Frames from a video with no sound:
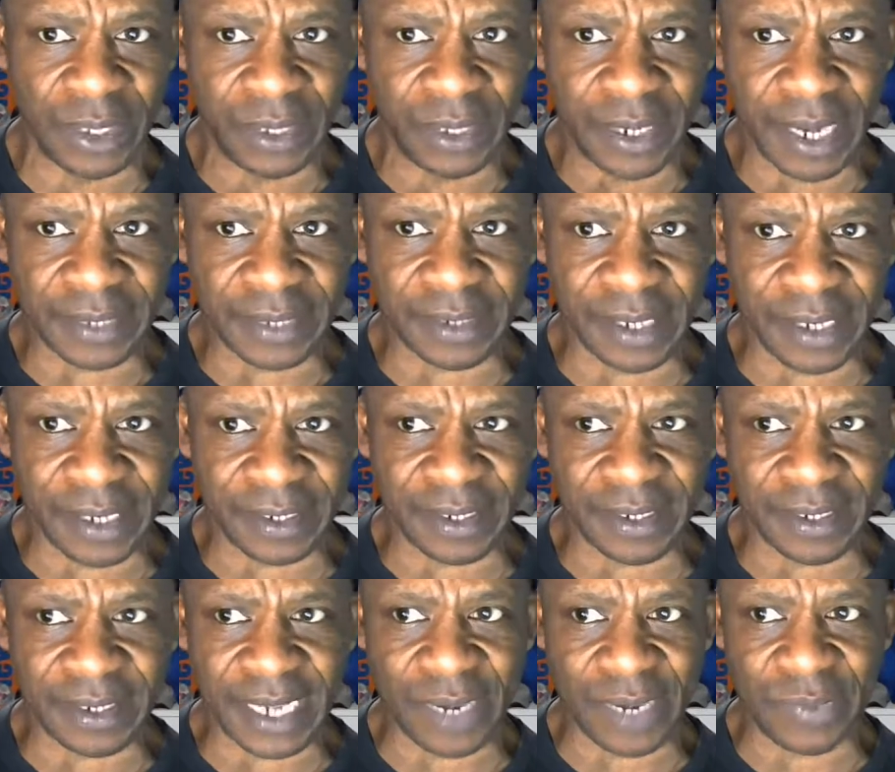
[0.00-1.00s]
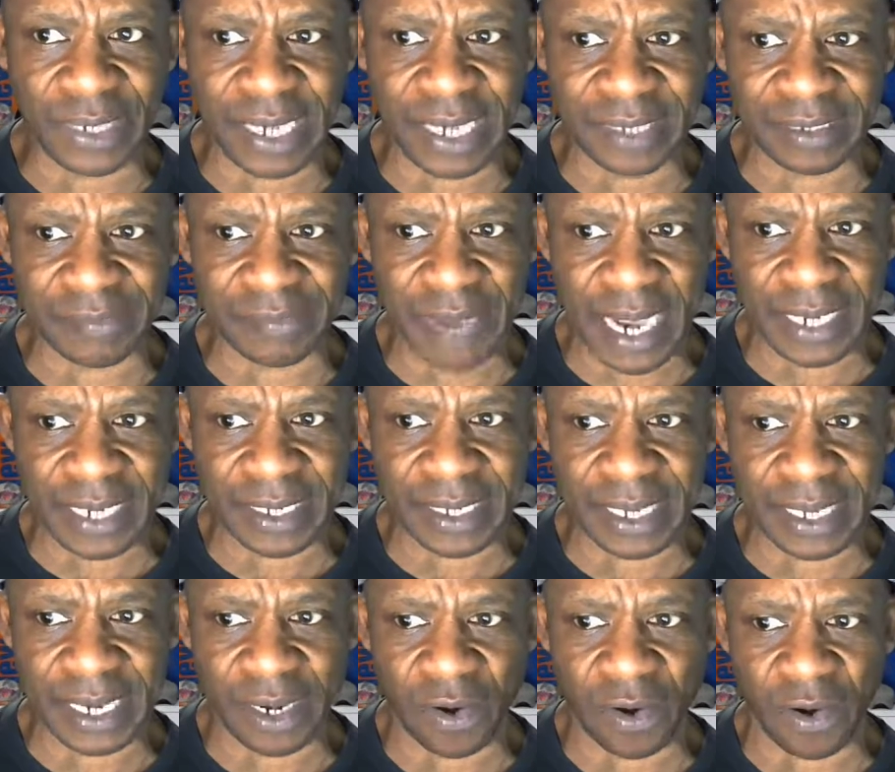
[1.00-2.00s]
at the end of the day, we got somebody in
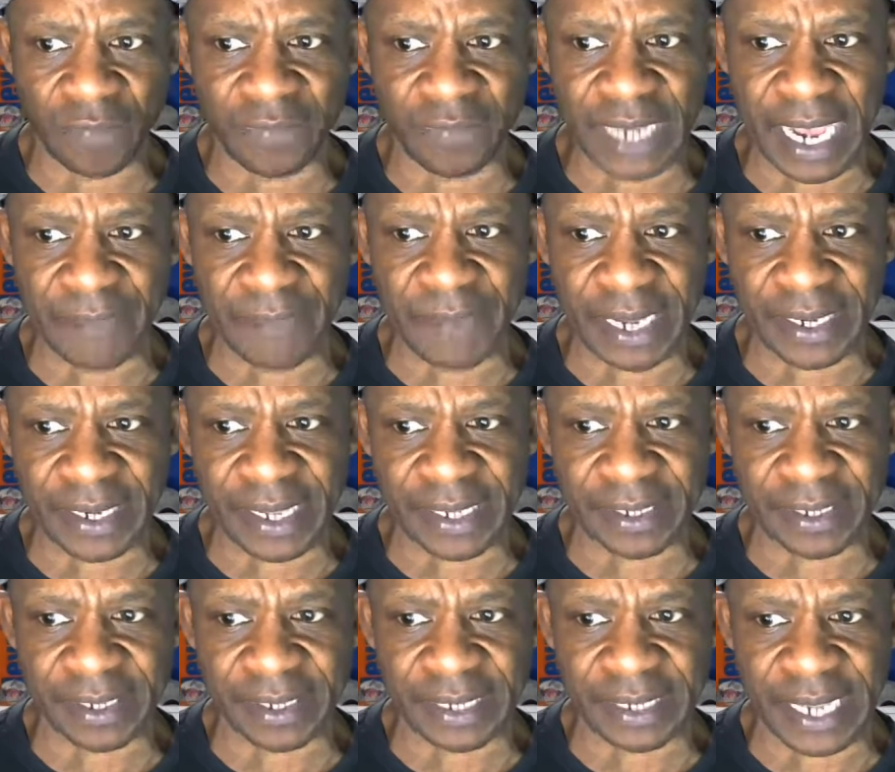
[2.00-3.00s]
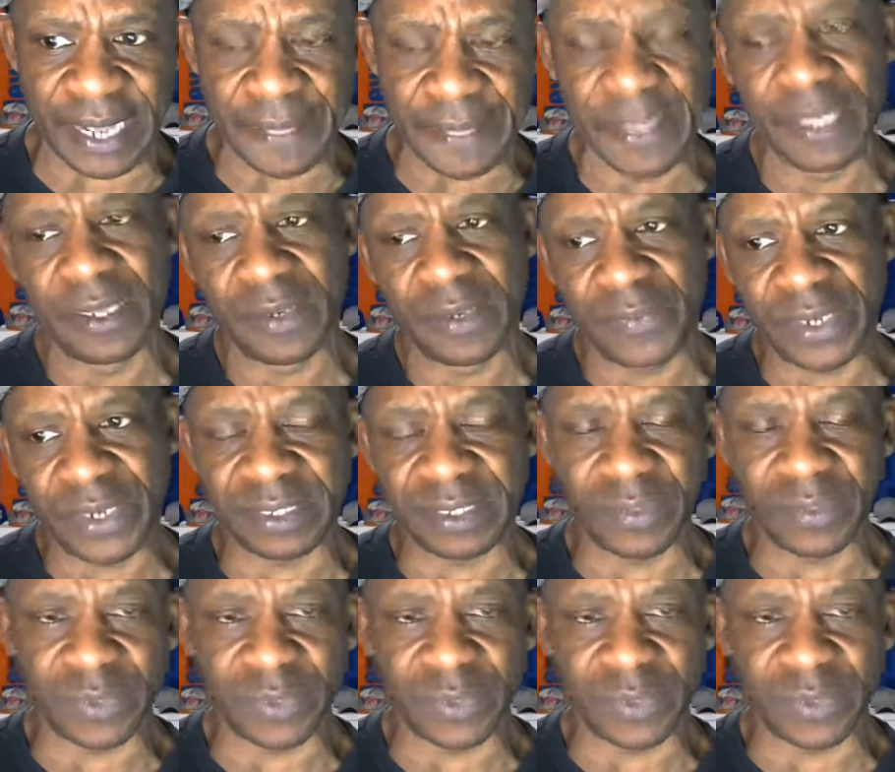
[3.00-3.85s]
here, or if not, by the end of the day, we'll see what